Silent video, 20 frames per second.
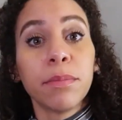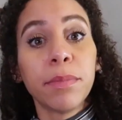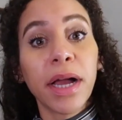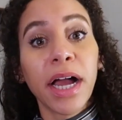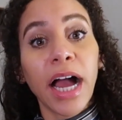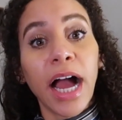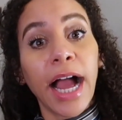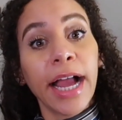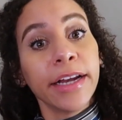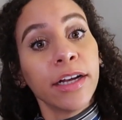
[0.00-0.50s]

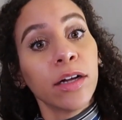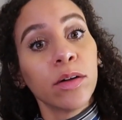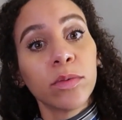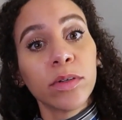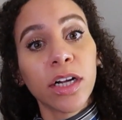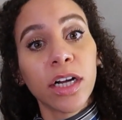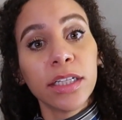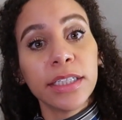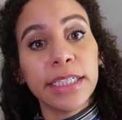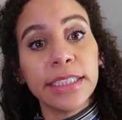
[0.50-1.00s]
But I know
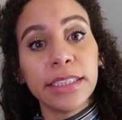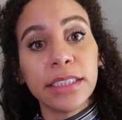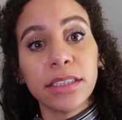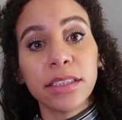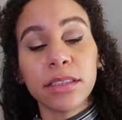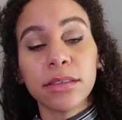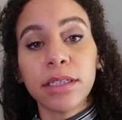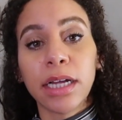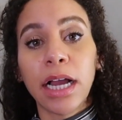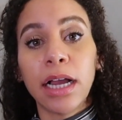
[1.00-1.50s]
we're all lazy
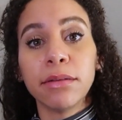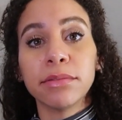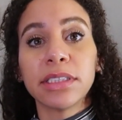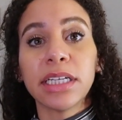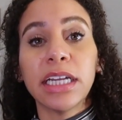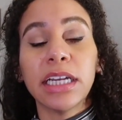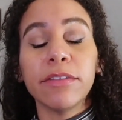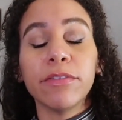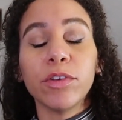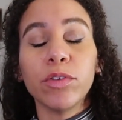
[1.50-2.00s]
sometimes,
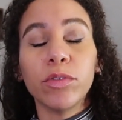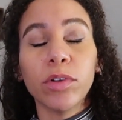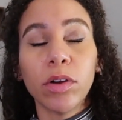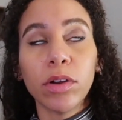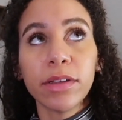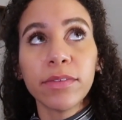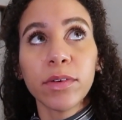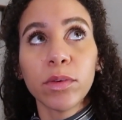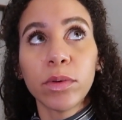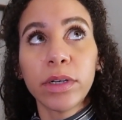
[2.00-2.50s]
and if you
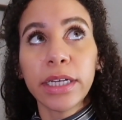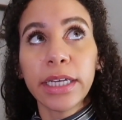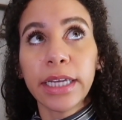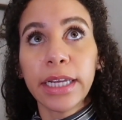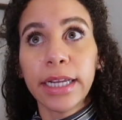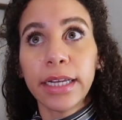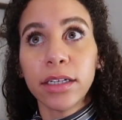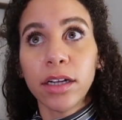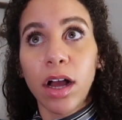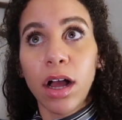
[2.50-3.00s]
don't even want to
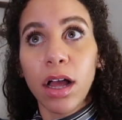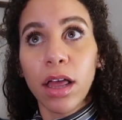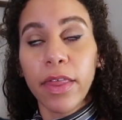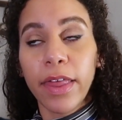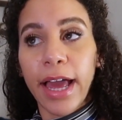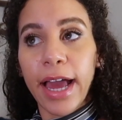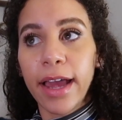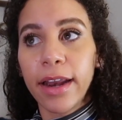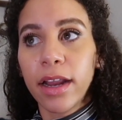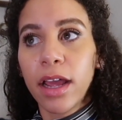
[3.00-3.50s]
get into all of
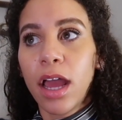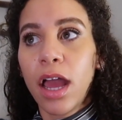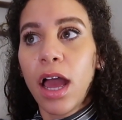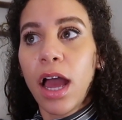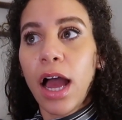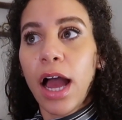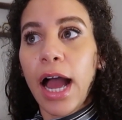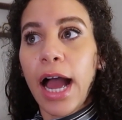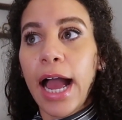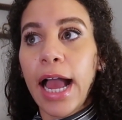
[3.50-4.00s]
that,
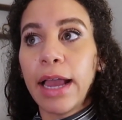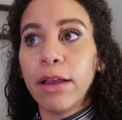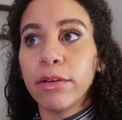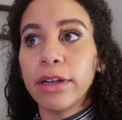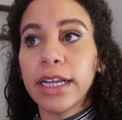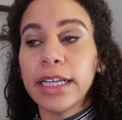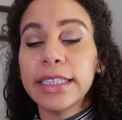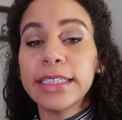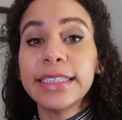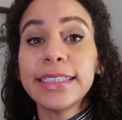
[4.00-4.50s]
I
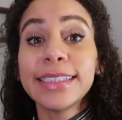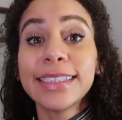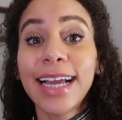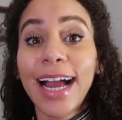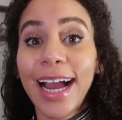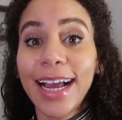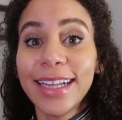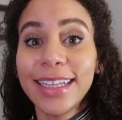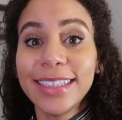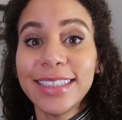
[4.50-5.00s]
would at least
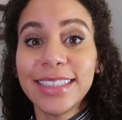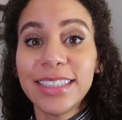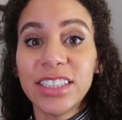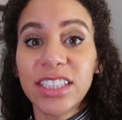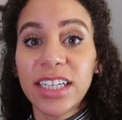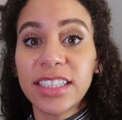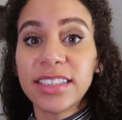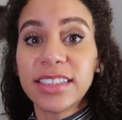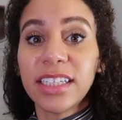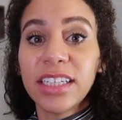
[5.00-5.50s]
highly
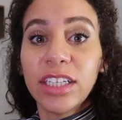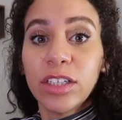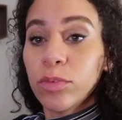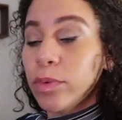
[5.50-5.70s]
suggest that you